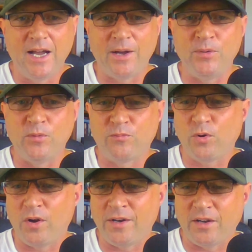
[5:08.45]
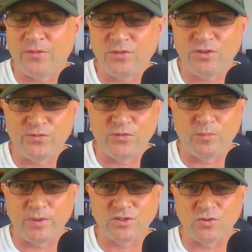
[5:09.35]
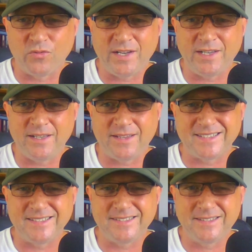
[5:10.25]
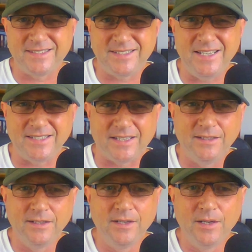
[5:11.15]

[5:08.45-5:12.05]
I mean, we've brought in a good few players already this season,